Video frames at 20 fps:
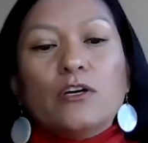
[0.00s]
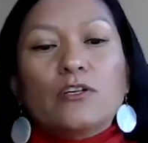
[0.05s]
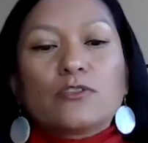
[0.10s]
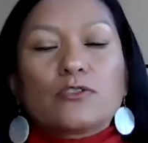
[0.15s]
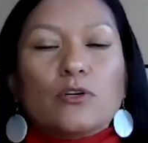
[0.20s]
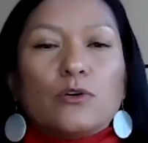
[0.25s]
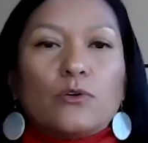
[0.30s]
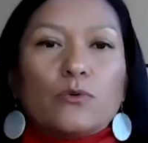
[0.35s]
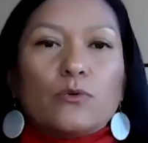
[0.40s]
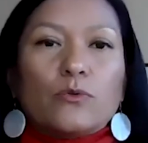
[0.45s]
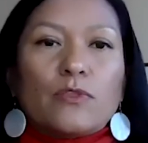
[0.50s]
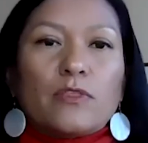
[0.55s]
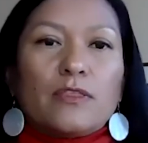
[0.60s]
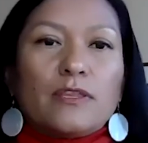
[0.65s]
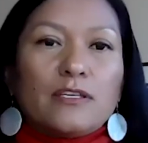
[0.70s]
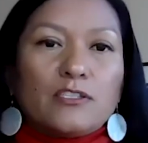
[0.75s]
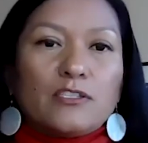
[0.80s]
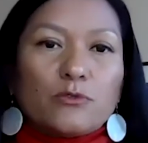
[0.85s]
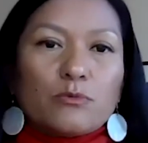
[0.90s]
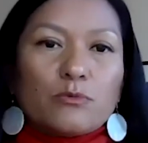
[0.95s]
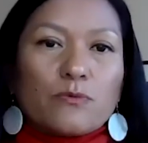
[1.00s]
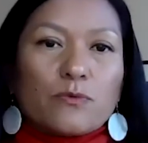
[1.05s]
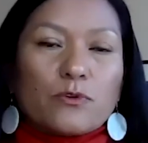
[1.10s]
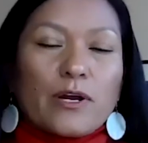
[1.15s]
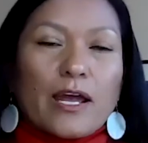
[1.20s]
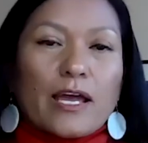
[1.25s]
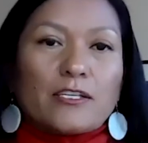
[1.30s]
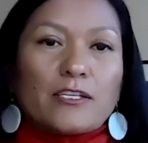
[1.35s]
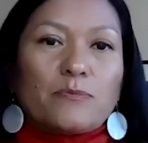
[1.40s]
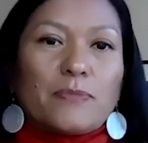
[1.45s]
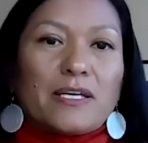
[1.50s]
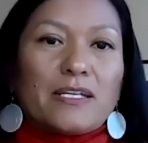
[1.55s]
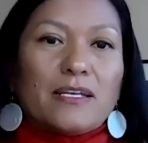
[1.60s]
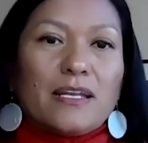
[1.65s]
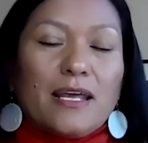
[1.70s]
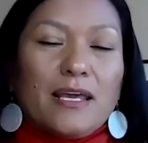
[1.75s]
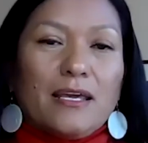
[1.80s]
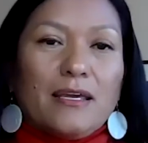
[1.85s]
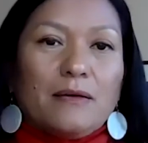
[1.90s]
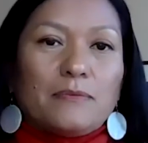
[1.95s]
So this river has been
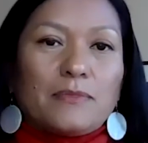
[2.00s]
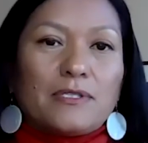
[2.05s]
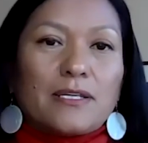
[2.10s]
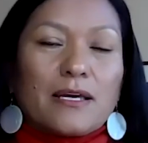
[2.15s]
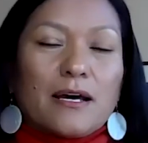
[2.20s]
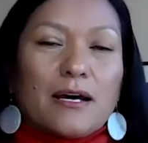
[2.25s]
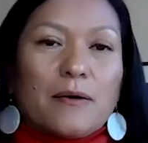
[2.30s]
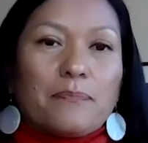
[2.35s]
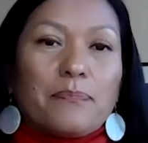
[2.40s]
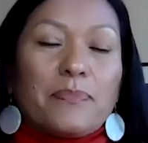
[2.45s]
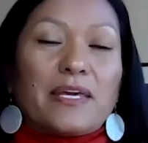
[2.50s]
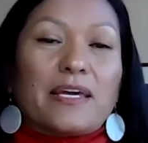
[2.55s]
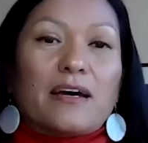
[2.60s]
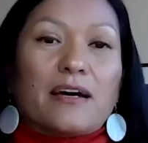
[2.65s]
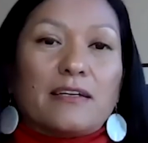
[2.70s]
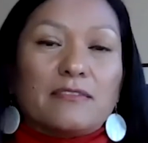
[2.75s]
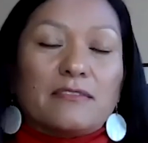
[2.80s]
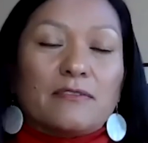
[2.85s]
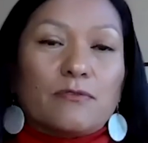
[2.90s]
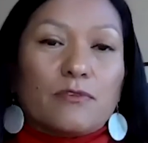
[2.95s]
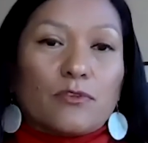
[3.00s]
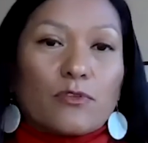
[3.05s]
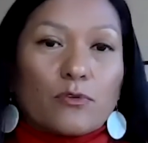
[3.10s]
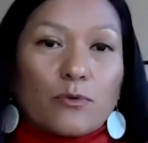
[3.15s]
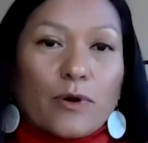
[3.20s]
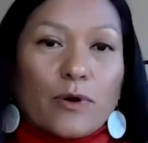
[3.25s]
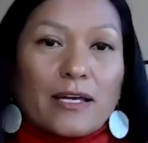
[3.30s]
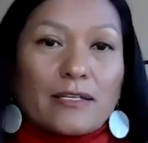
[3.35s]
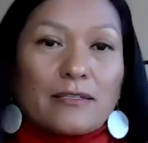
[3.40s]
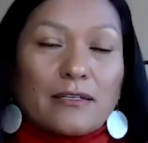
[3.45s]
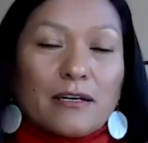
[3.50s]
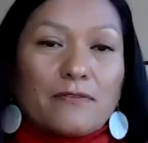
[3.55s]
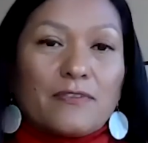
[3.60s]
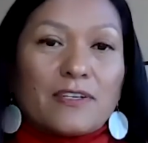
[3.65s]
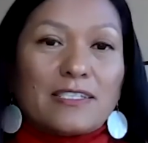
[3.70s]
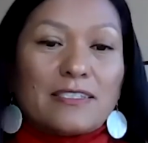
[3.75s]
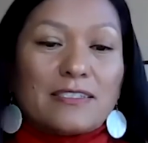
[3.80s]
named um, because of the threat of